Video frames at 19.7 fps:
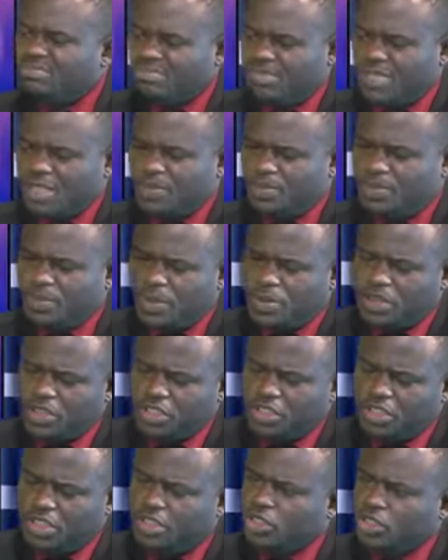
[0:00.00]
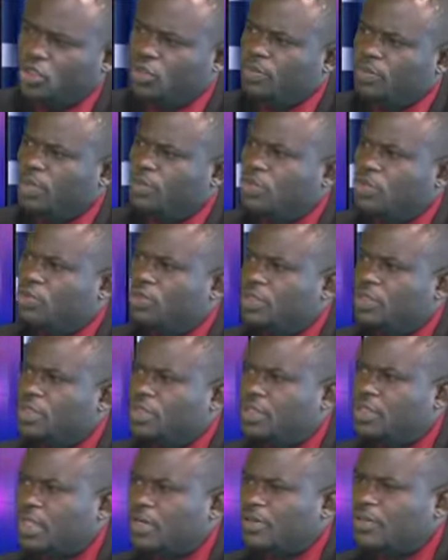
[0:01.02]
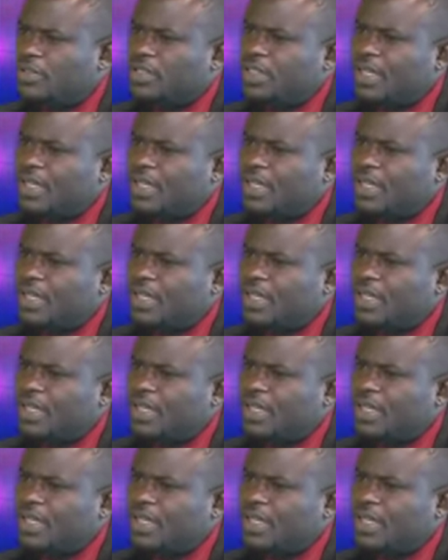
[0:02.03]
that power sharing should be between the south